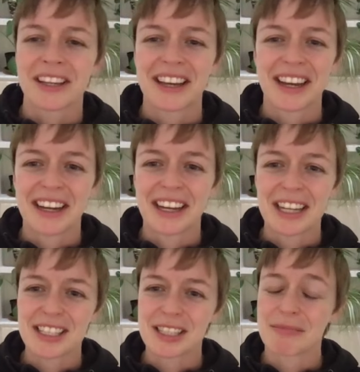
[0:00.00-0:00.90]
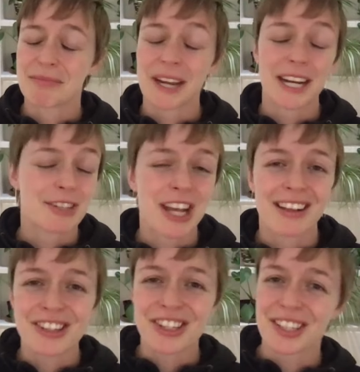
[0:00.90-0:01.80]
it's kind of a
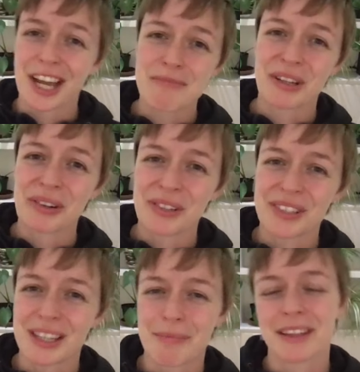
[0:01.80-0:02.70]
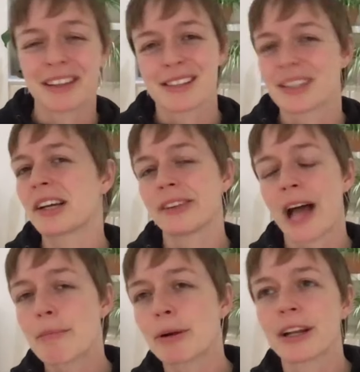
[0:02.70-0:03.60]
challenging time to hold something that's a
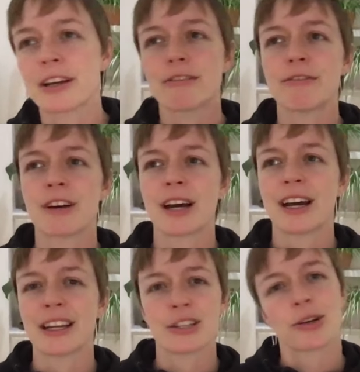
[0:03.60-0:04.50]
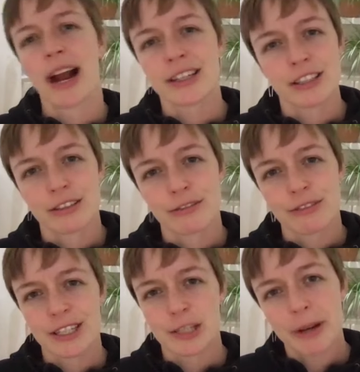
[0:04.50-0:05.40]
collaborative, interactive
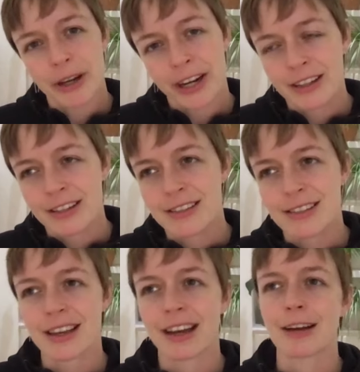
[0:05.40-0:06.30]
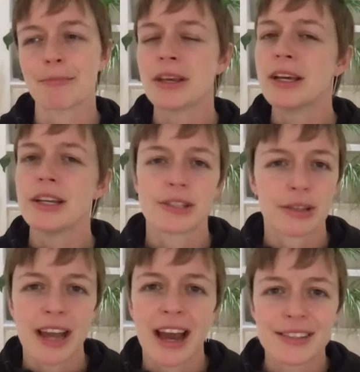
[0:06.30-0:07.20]
experience. So
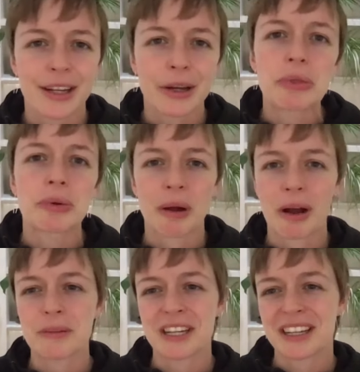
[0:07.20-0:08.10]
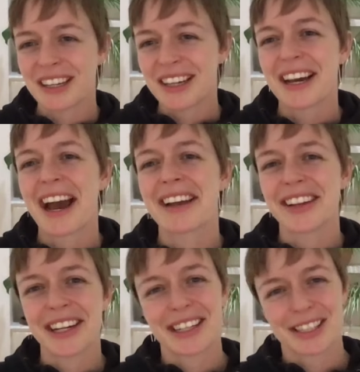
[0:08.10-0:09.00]
yeah, as I go through, I'll be
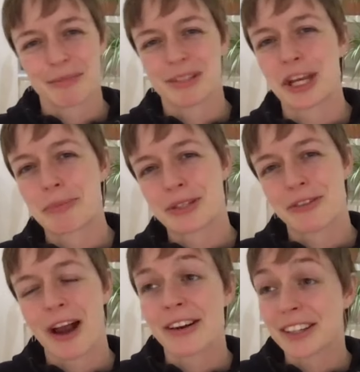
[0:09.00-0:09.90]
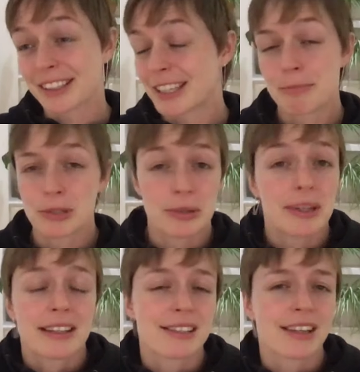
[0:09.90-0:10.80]
highlighting some tips for how to keep
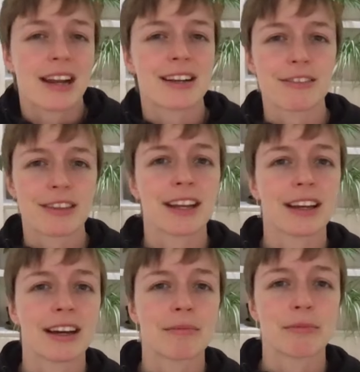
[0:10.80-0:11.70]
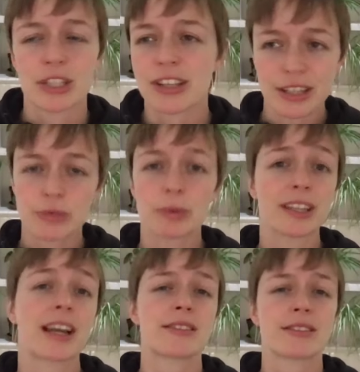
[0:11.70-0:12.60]
doing this kind of thing, which I think is really
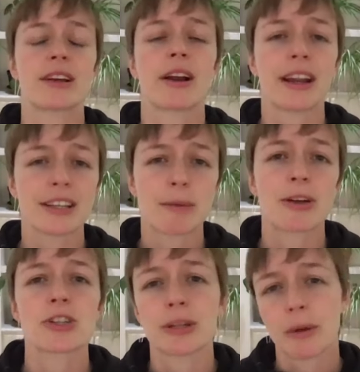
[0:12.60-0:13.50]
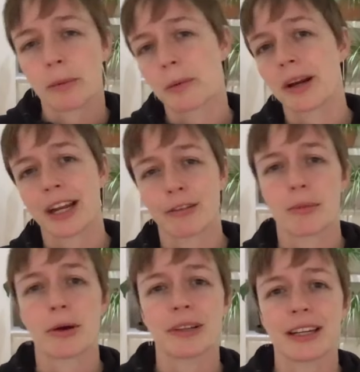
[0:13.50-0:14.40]
necessary, especially when we're working
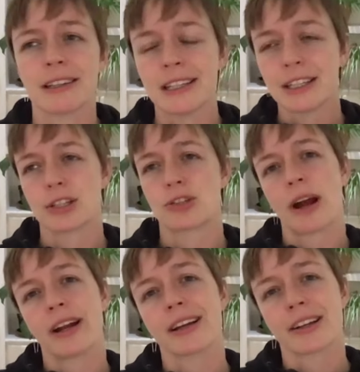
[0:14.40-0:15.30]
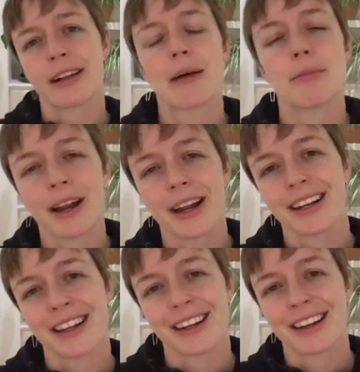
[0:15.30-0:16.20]
remotely, to try to collaborate
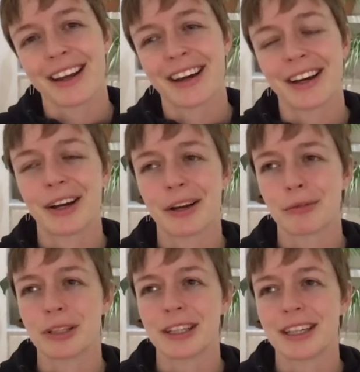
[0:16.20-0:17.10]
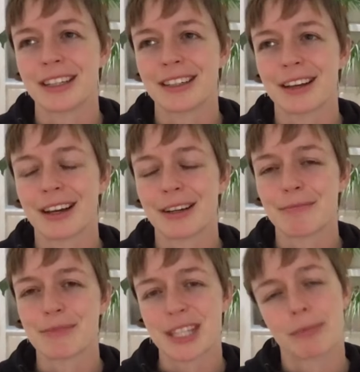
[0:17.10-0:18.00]
in a really
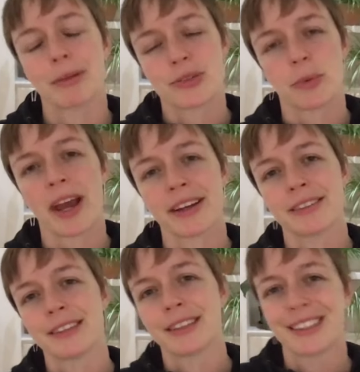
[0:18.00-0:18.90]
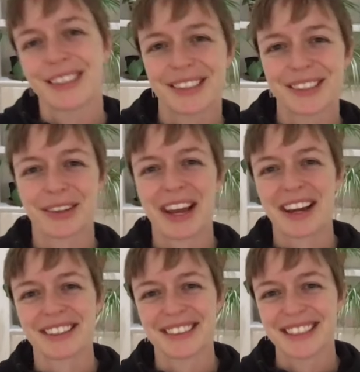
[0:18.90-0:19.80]
seamless way. So yeah.